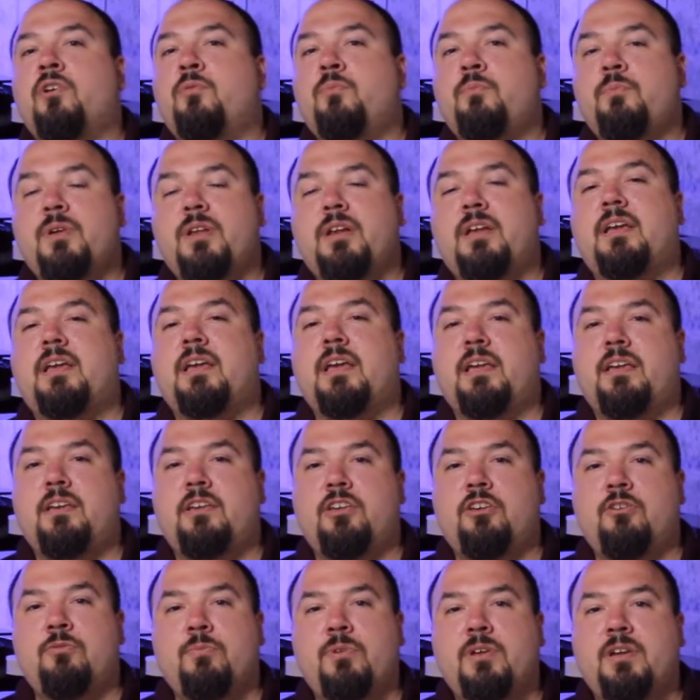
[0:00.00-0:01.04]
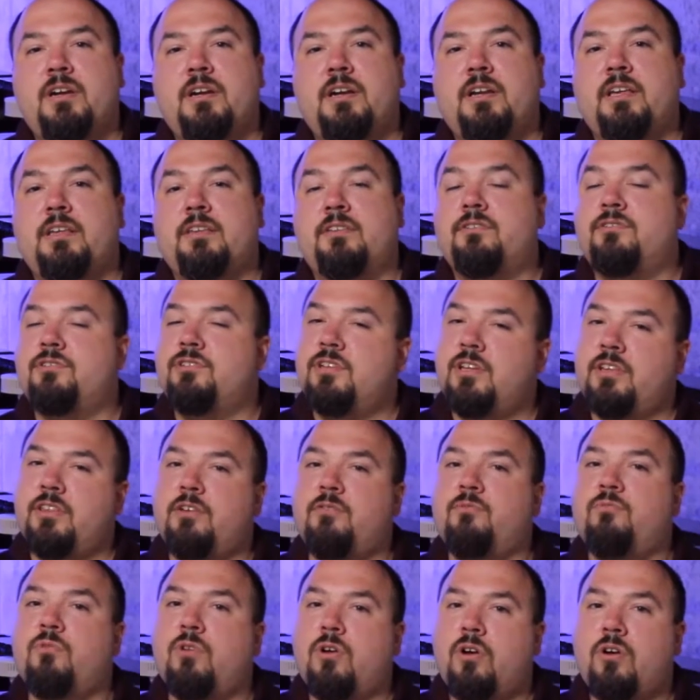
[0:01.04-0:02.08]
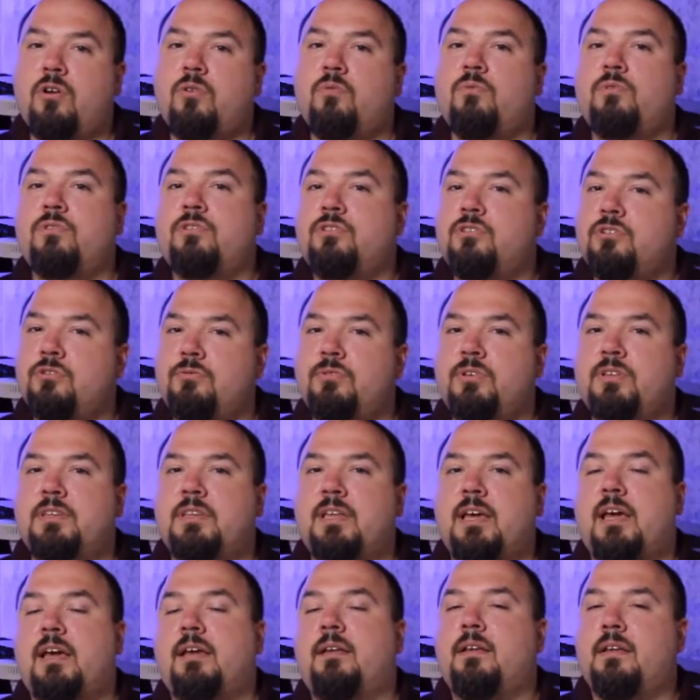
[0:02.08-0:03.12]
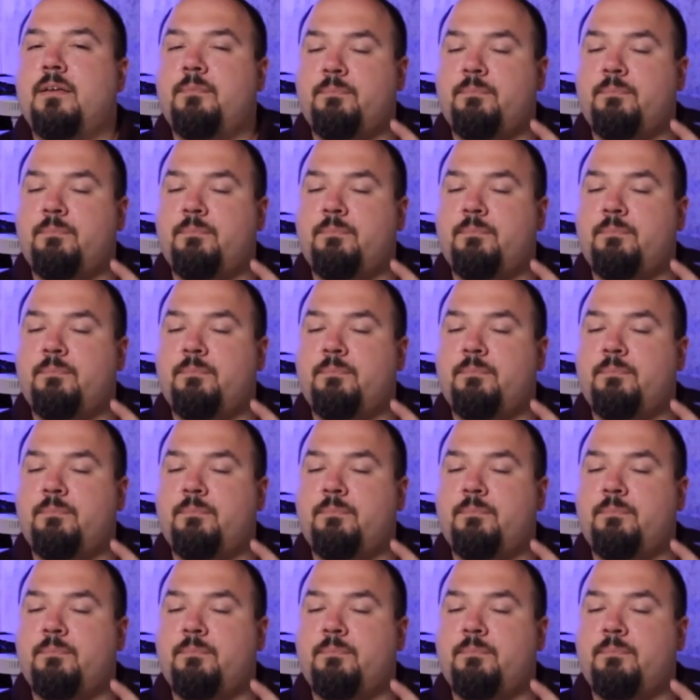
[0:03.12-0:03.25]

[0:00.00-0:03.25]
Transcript: mitigate humidity, there's nothing wrong with doing that,